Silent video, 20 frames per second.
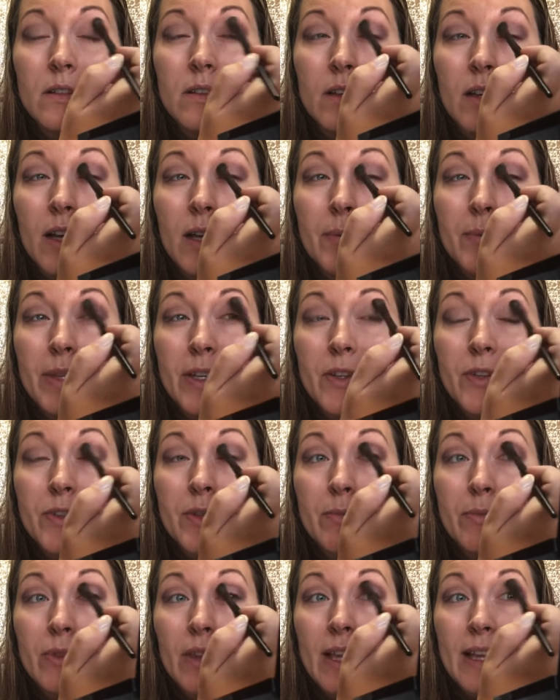up here to
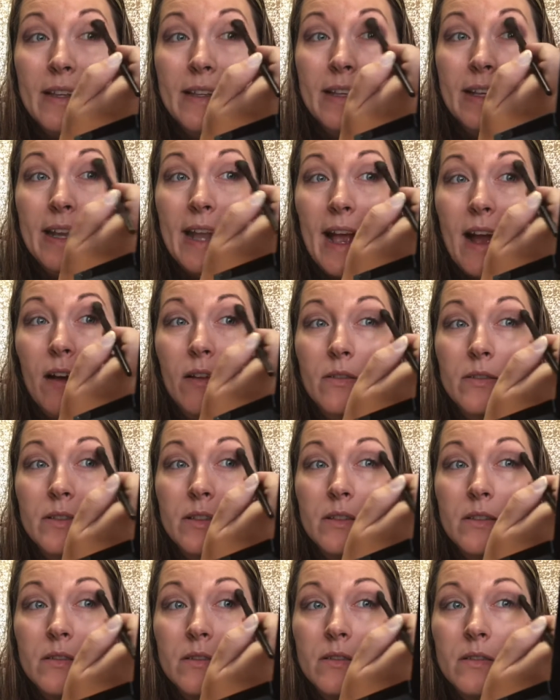blend it out
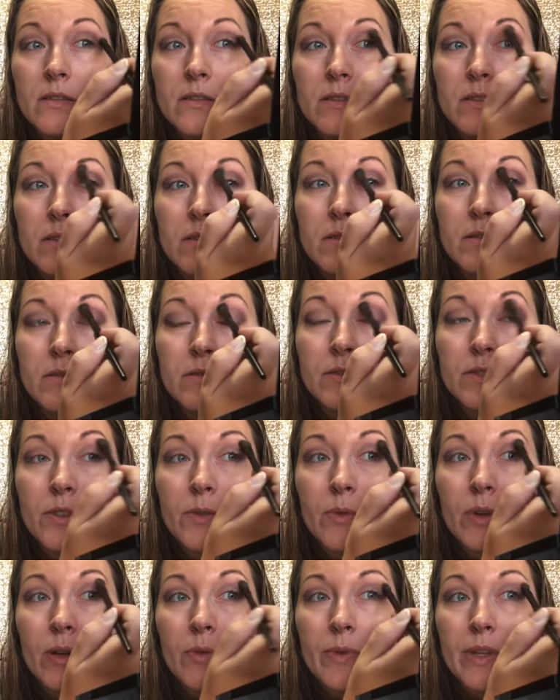to
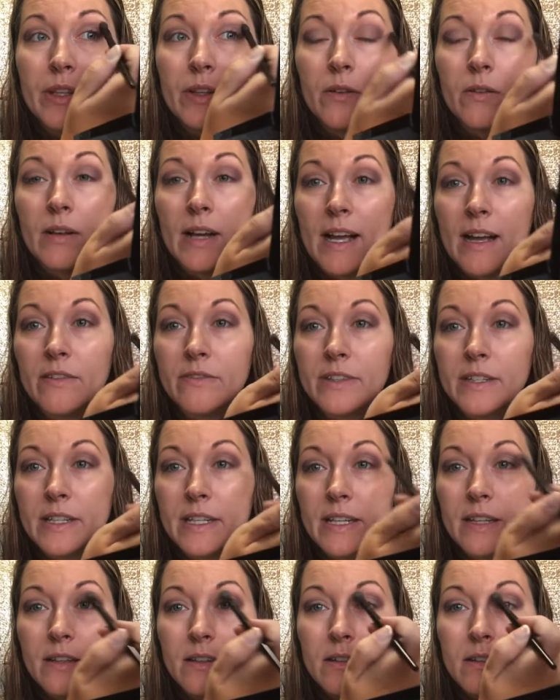where we don't have
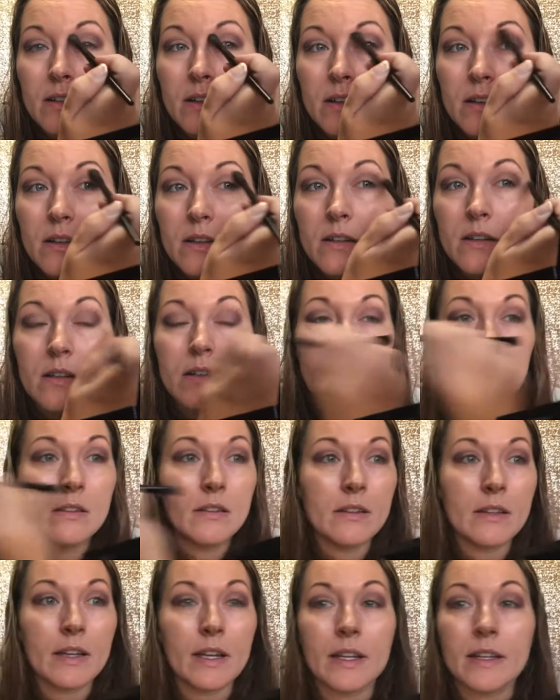any
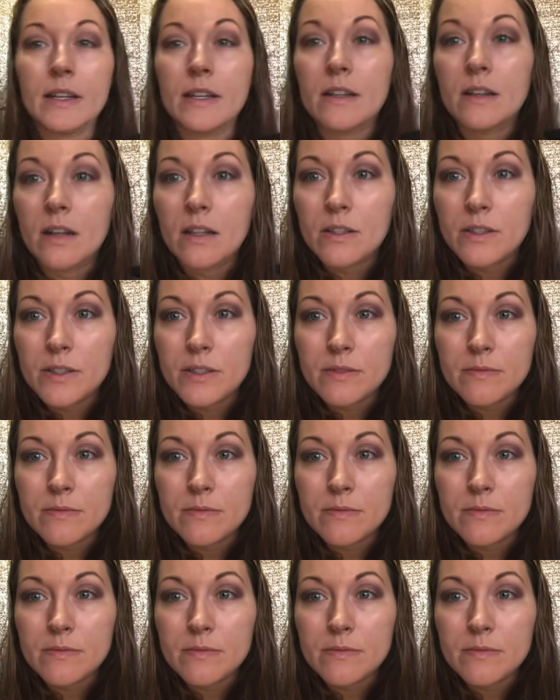color.